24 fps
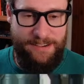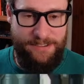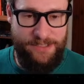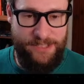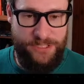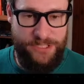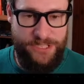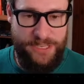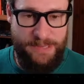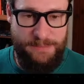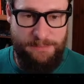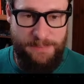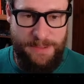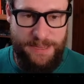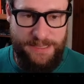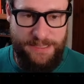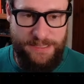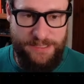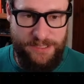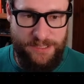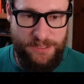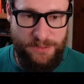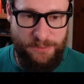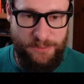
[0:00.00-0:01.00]
sheet
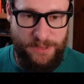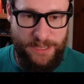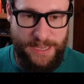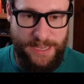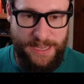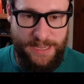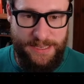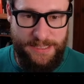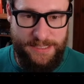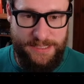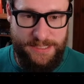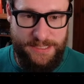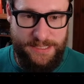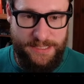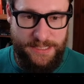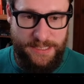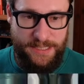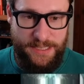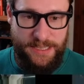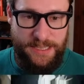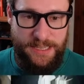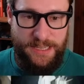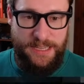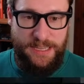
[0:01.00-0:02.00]
means that we get
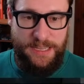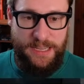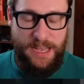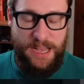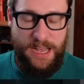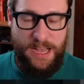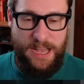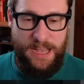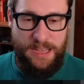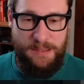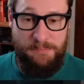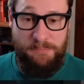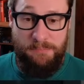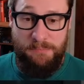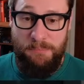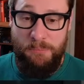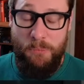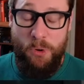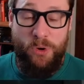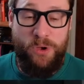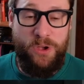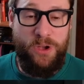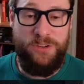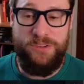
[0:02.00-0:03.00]

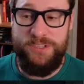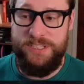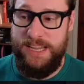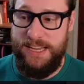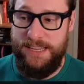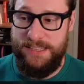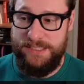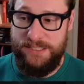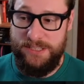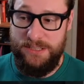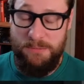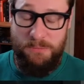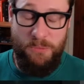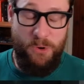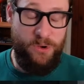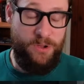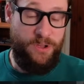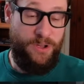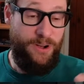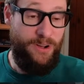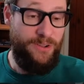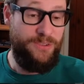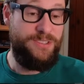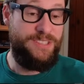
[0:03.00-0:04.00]
more context. The more
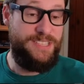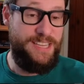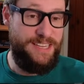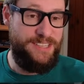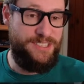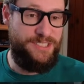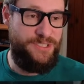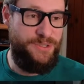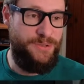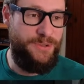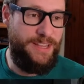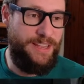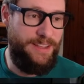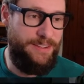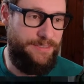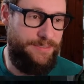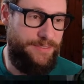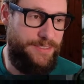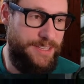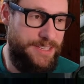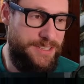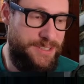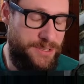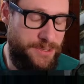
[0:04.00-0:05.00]
context you give
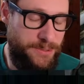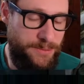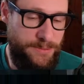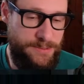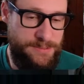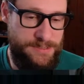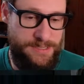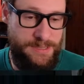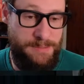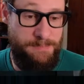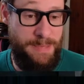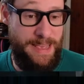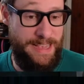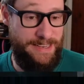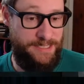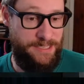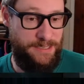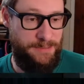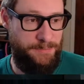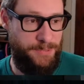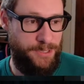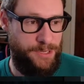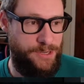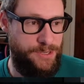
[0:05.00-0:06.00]
these tools, the better,
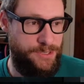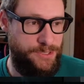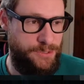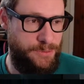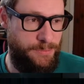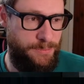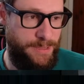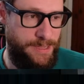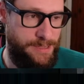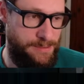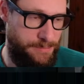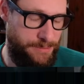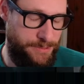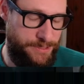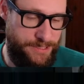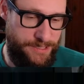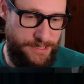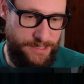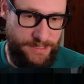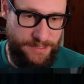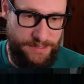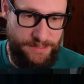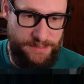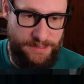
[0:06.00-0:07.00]
because you'll be able
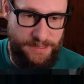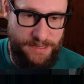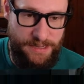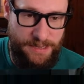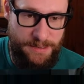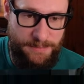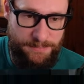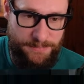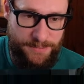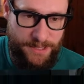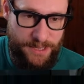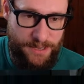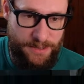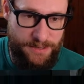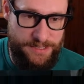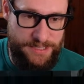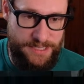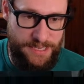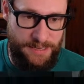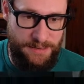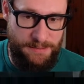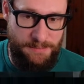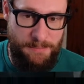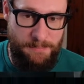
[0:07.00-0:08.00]
to, you know,
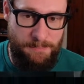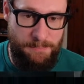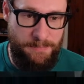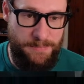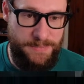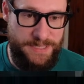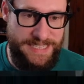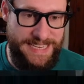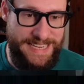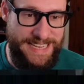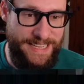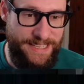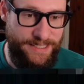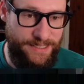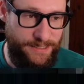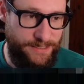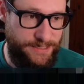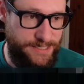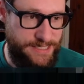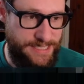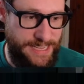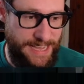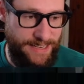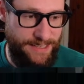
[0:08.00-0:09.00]
saying teal
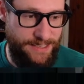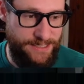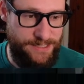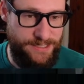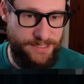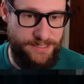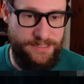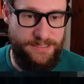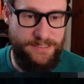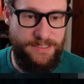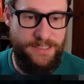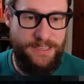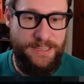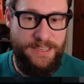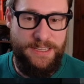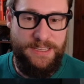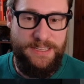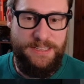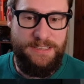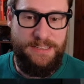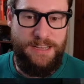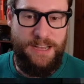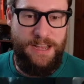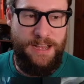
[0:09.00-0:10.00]
skeleton,
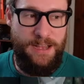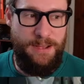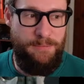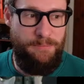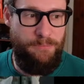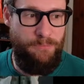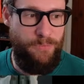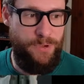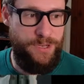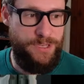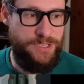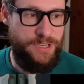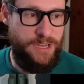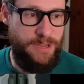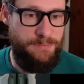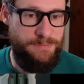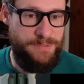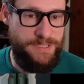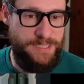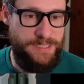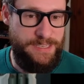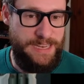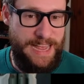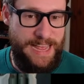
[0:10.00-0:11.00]
which comes
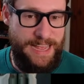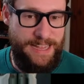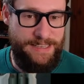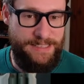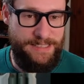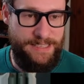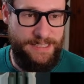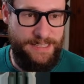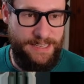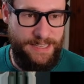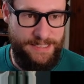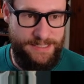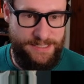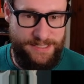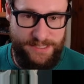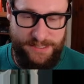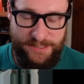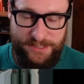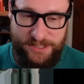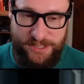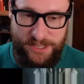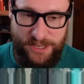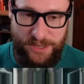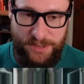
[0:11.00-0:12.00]
in handy later.
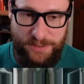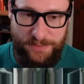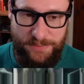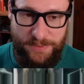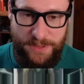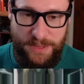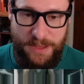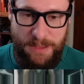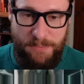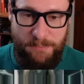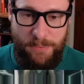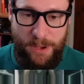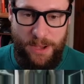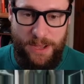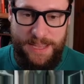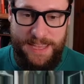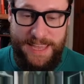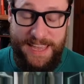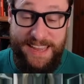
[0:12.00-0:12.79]
So by it